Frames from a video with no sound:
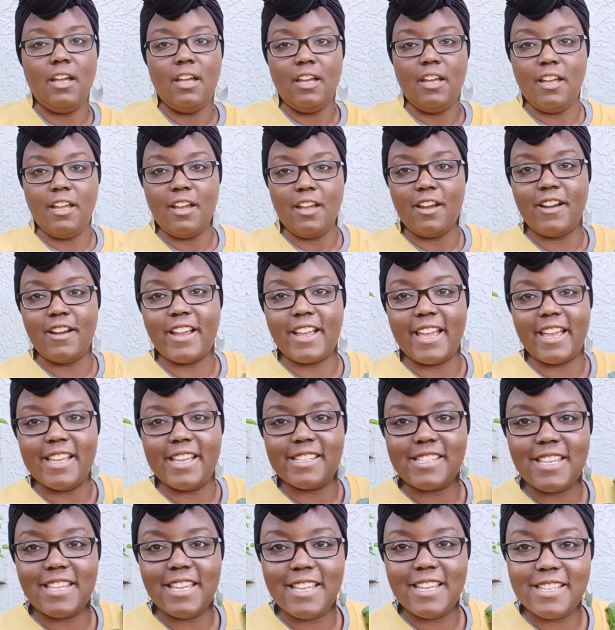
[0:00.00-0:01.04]
All right
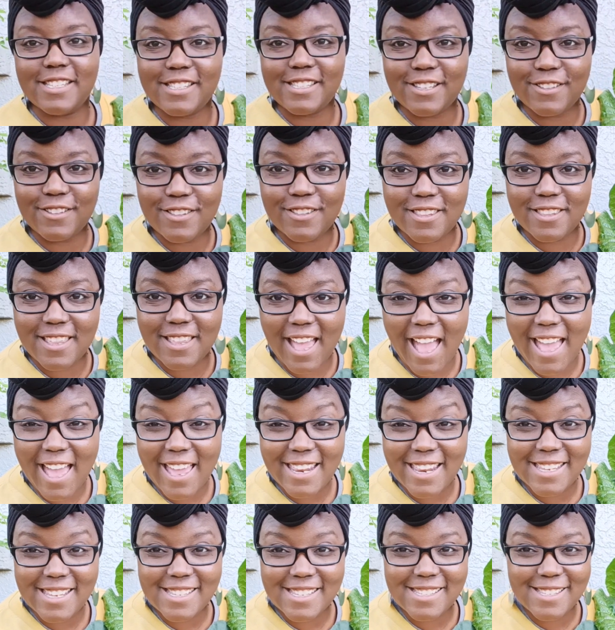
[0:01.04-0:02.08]
guys, so that
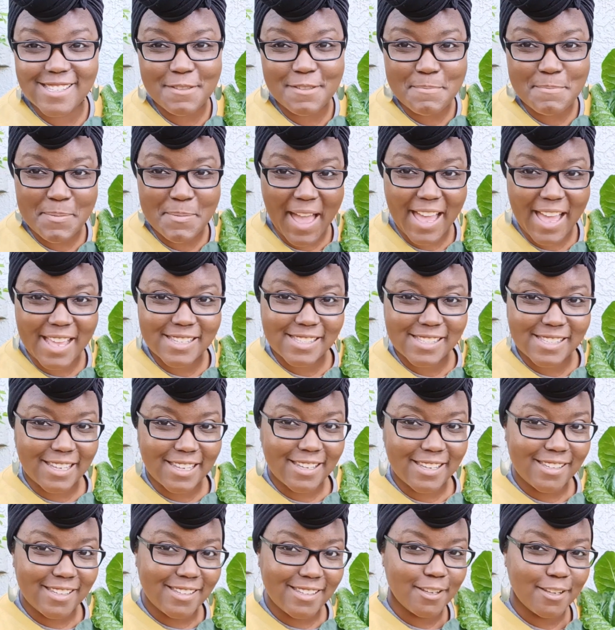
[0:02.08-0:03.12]
is the
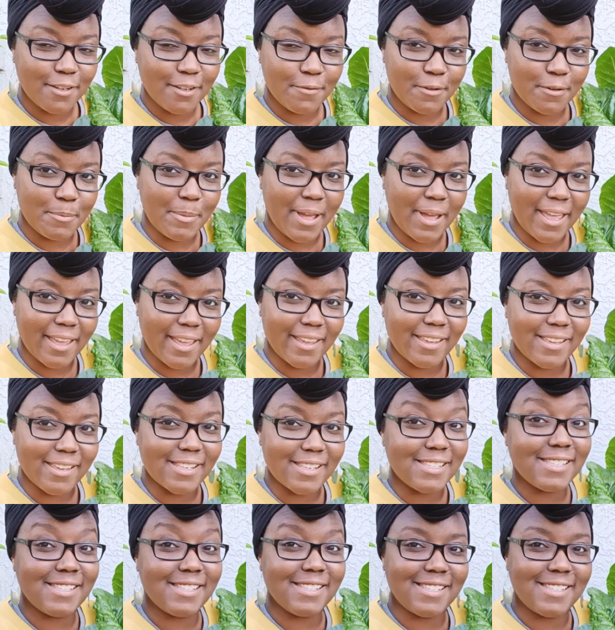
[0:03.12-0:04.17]
basket for my
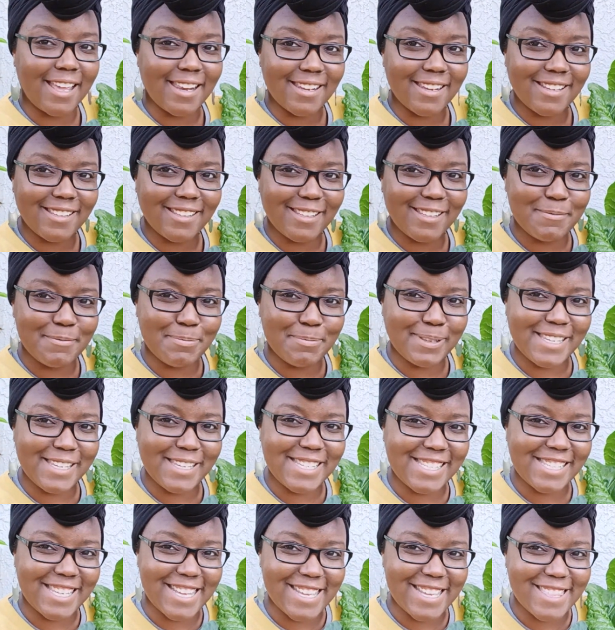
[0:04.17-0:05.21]
aesthetically
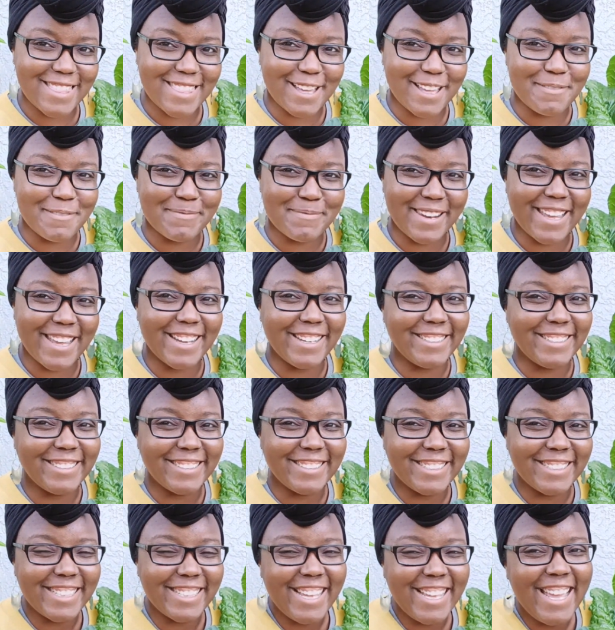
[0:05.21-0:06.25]
pleasing thumbnail.